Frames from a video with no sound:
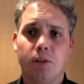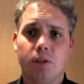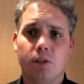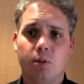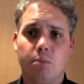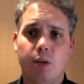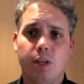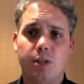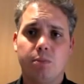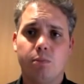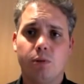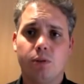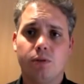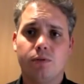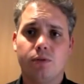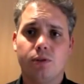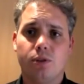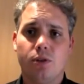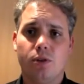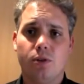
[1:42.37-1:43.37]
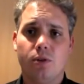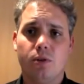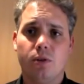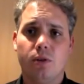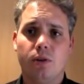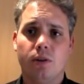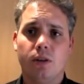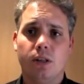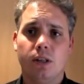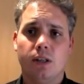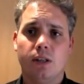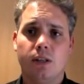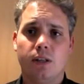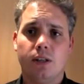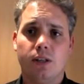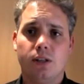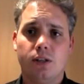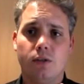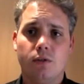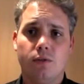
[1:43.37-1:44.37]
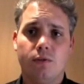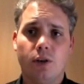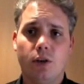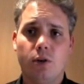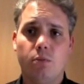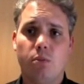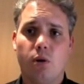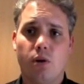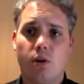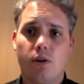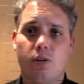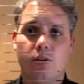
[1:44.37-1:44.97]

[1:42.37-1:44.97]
the best book for you is the phone book.